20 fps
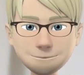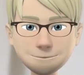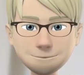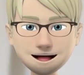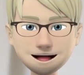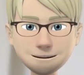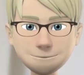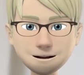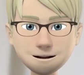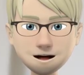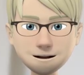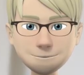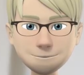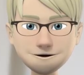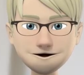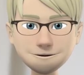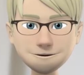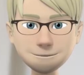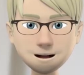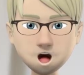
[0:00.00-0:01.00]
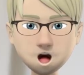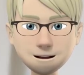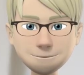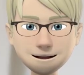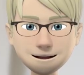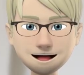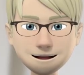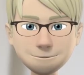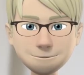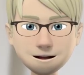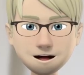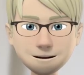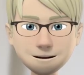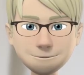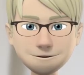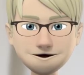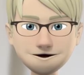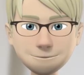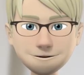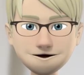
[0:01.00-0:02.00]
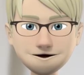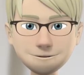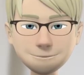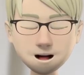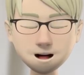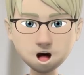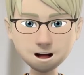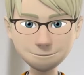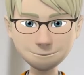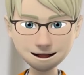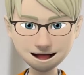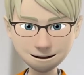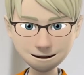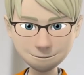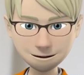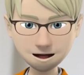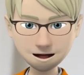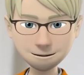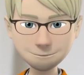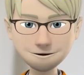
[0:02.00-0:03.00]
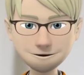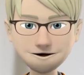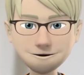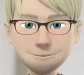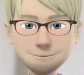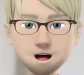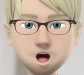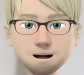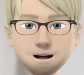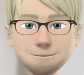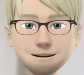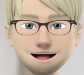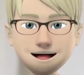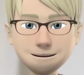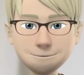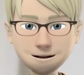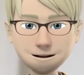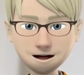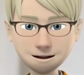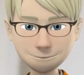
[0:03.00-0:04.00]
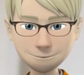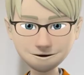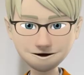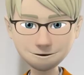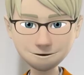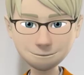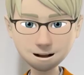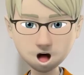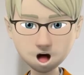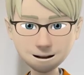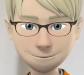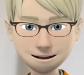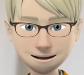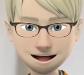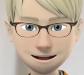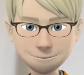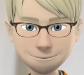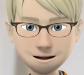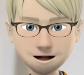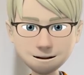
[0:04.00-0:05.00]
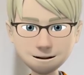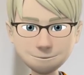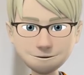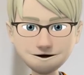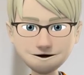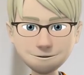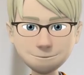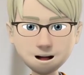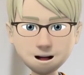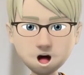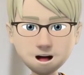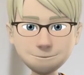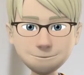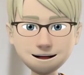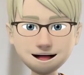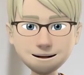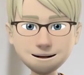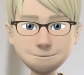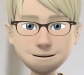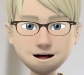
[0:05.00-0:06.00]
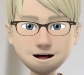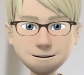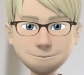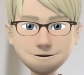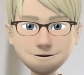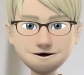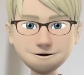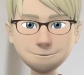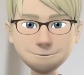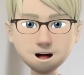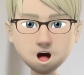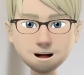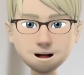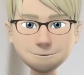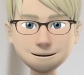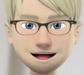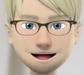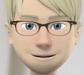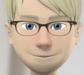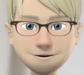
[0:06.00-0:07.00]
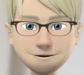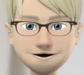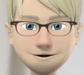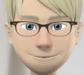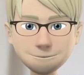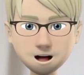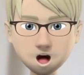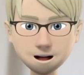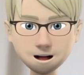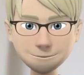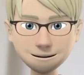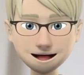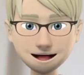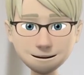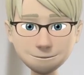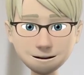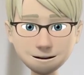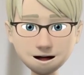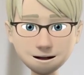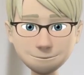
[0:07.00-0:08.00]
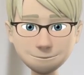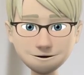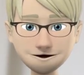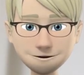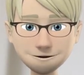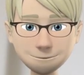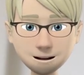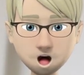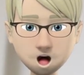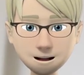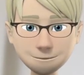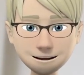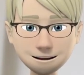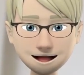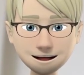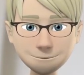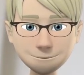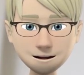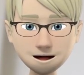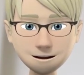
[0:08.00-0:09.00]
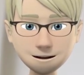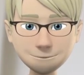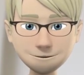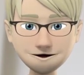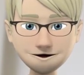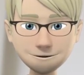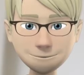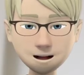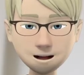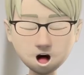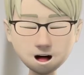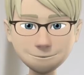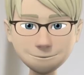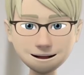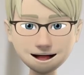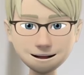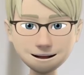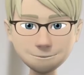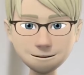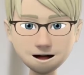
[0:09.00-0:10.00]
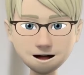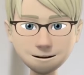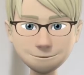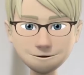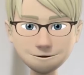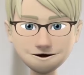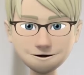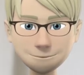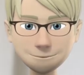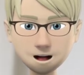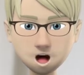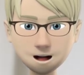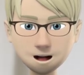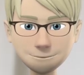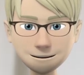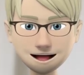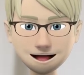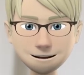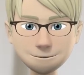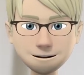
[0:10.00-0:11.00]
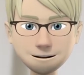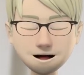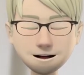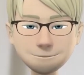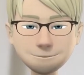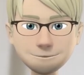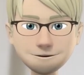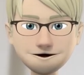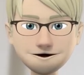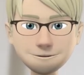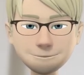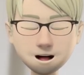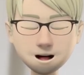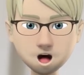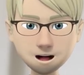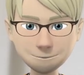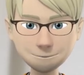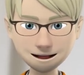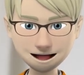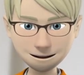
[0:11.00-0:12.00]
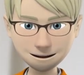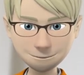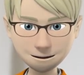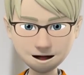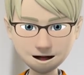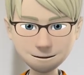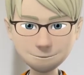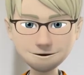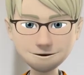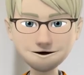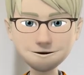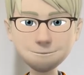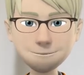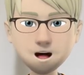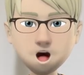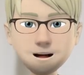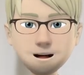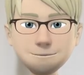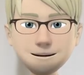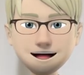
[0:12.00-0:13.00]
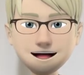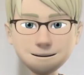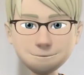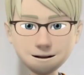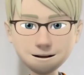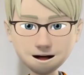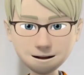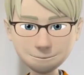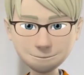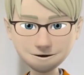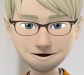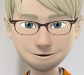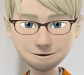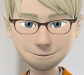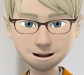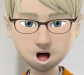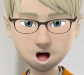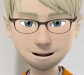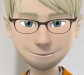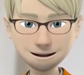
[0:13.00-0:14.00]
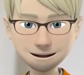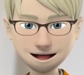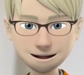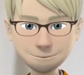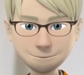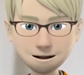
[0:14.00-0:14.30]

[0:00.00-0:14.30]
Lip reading: Three-phase 380 to 400 volt units are normally reserved for high power and industrial equipment, intended for professional or business customers, and to connect to large motors, machines, or pumps.